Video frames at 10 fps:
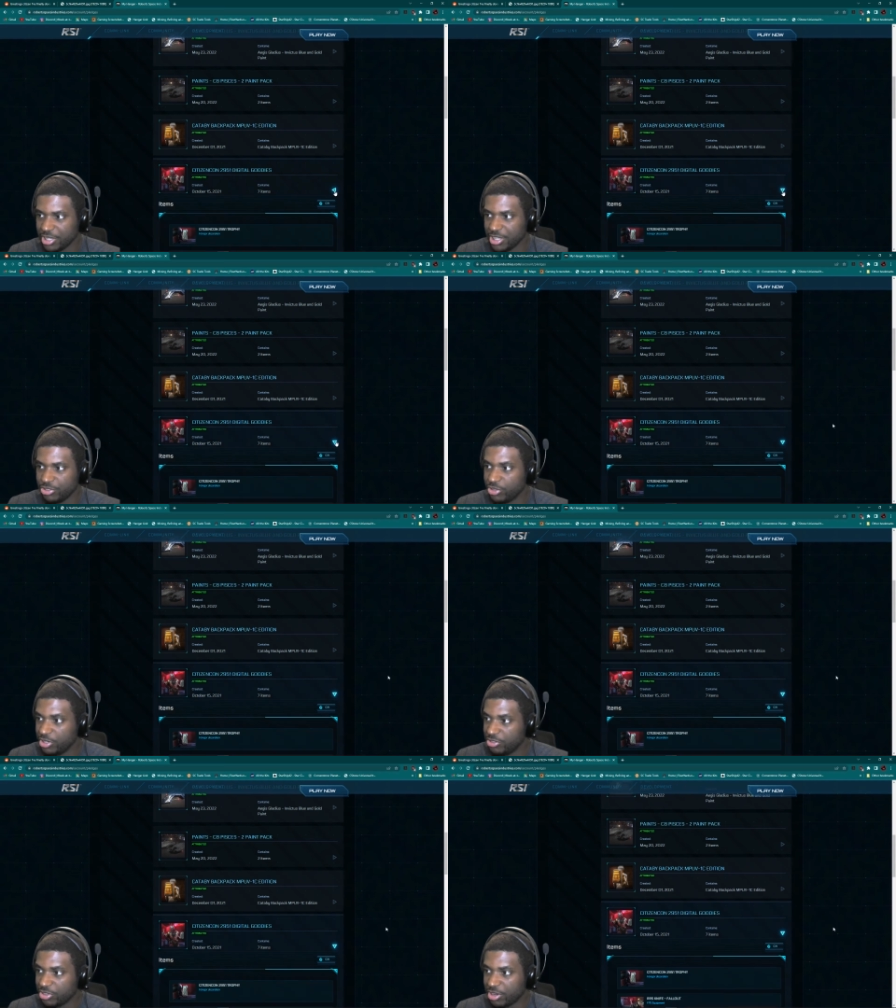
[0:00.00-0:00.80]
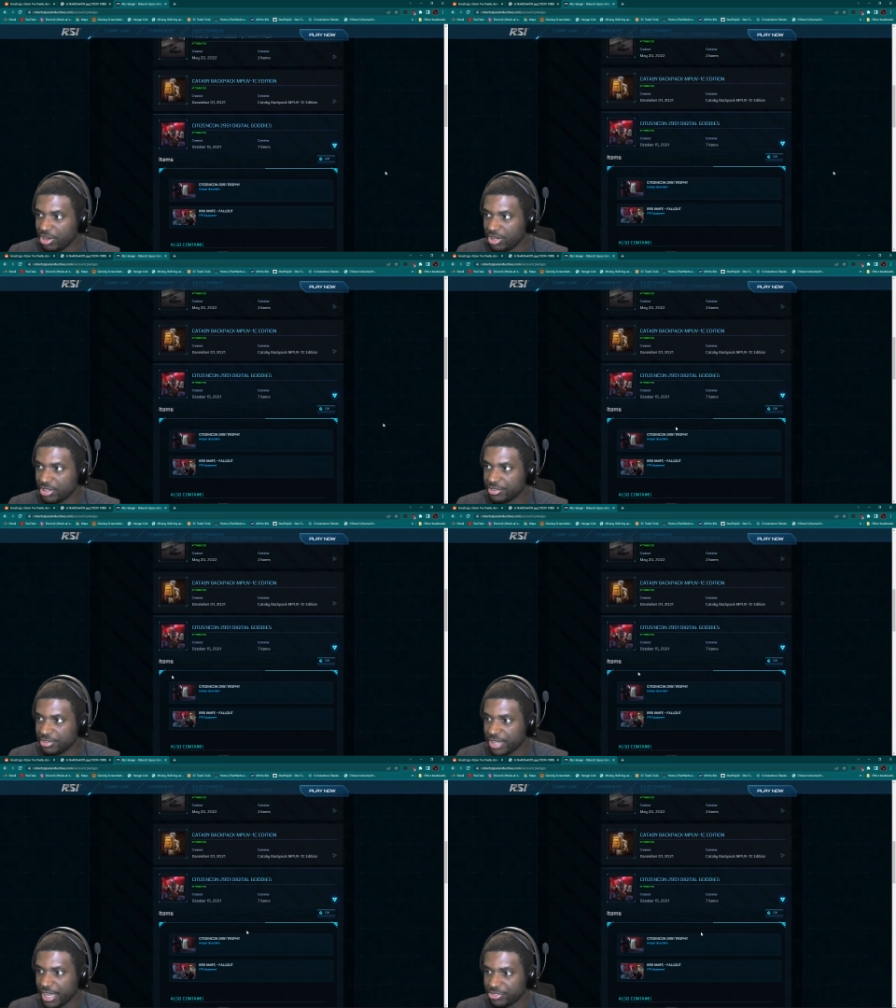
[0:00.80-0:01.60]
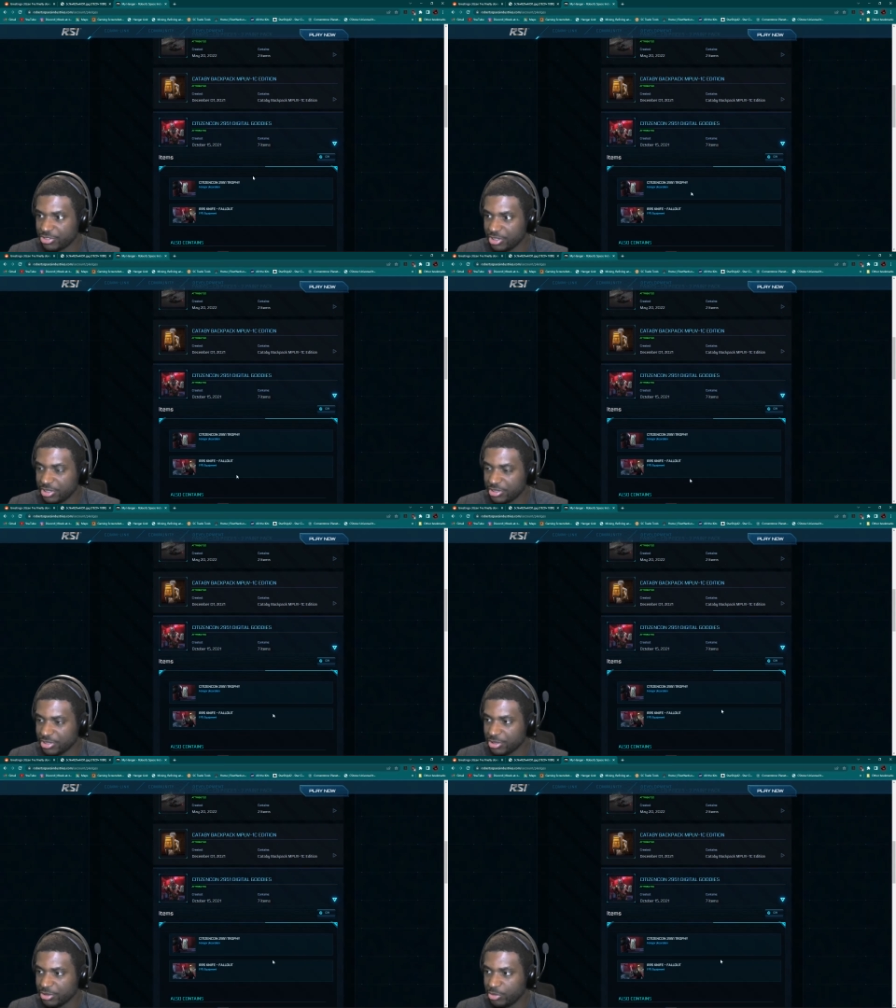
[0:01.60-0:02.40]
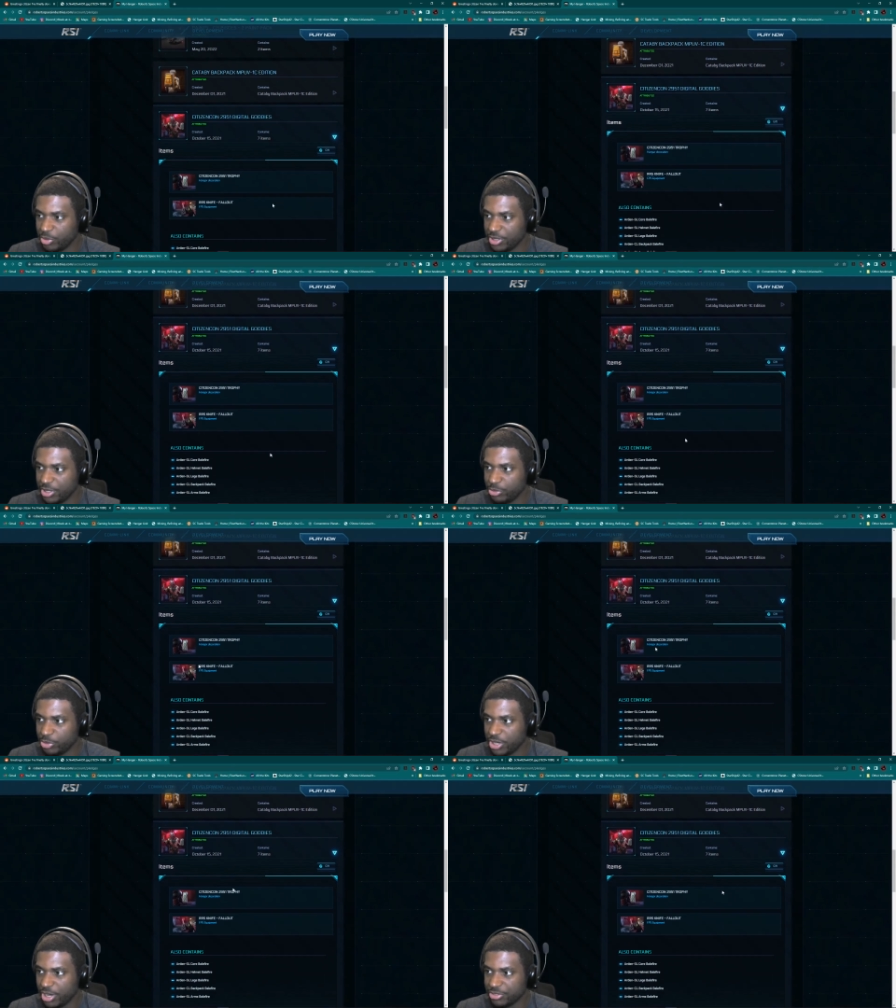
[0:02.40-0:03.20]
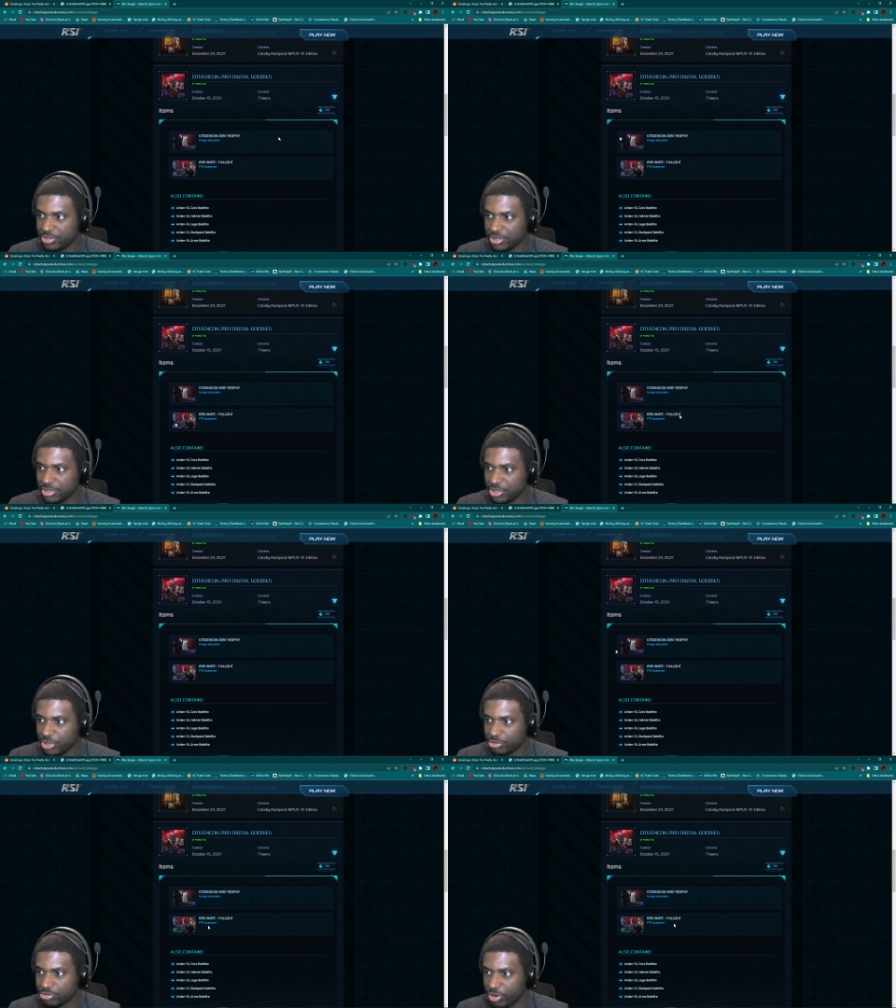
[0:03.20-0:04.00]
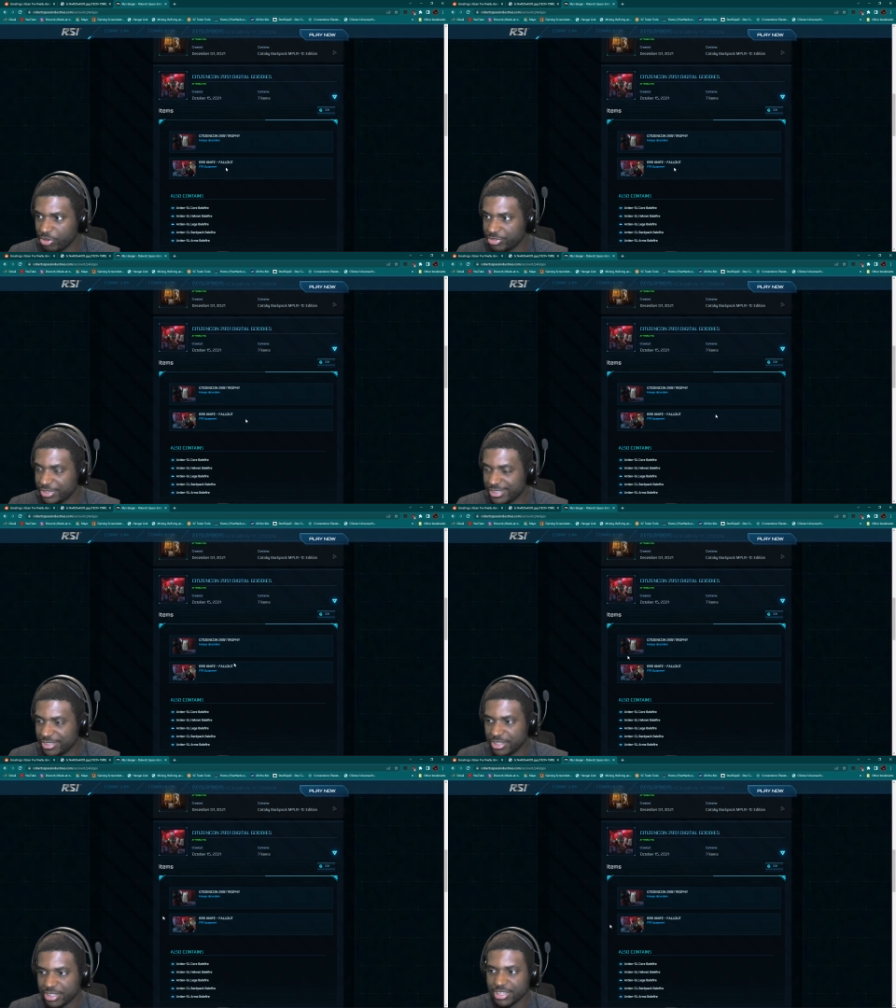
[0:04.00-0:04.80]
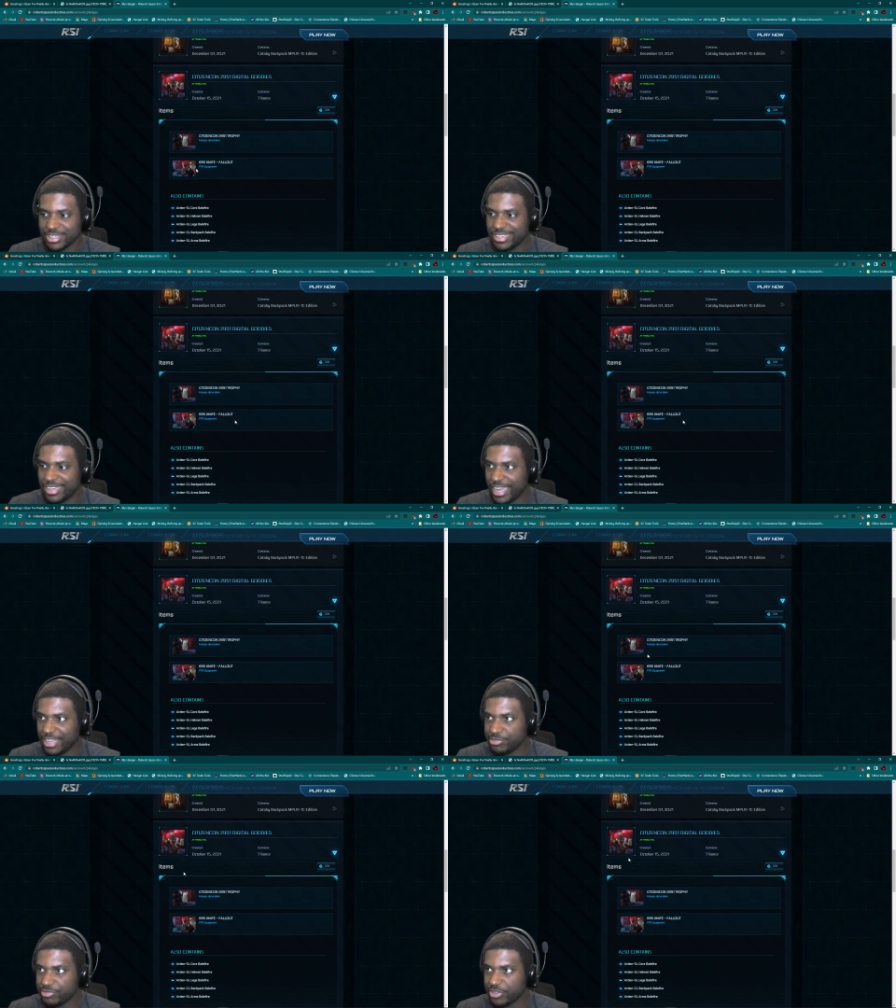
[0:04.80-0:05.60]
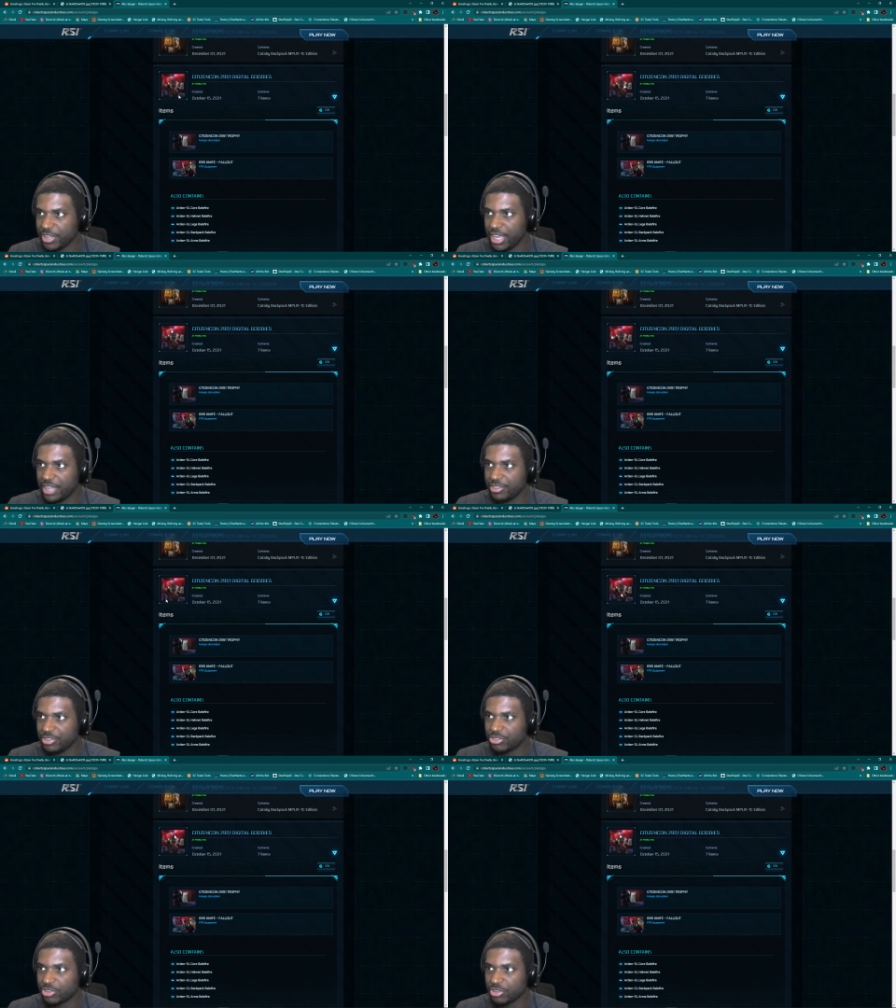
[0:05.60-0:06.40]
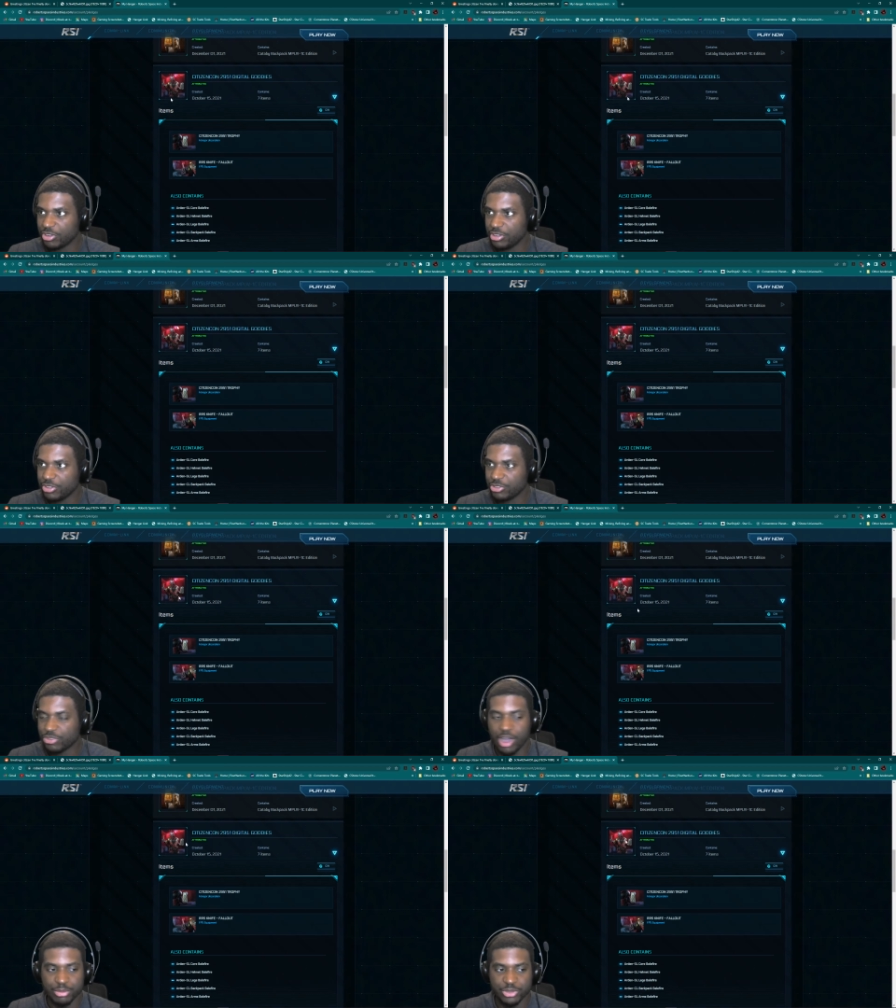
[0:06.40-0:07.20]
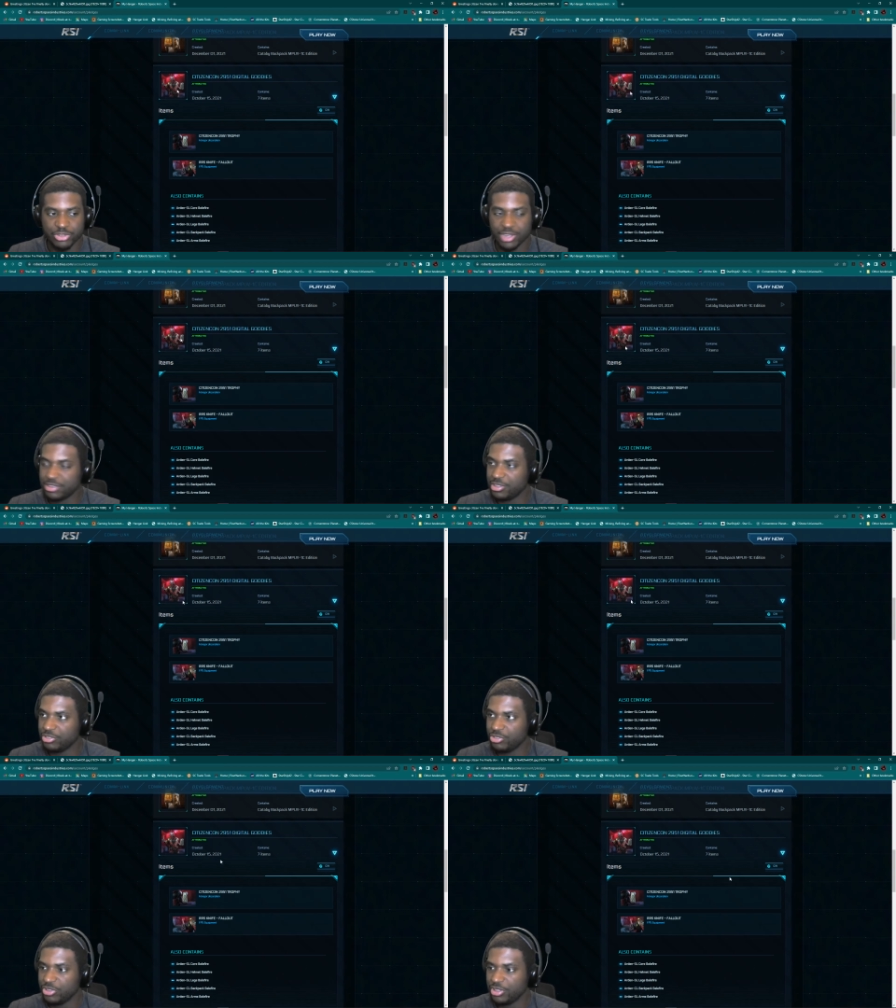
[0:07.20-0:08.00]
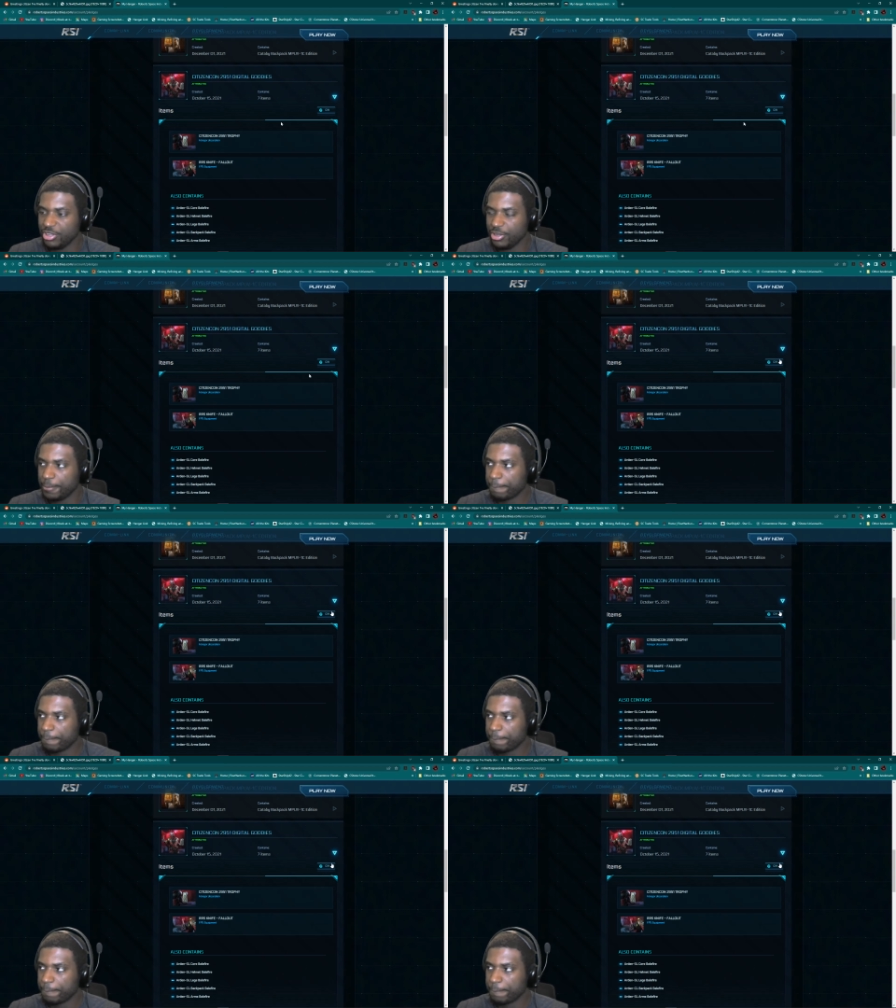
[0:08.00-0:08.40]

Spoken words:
CitizenCon last year, where we got the trophy, knife, and this armor set that you see here.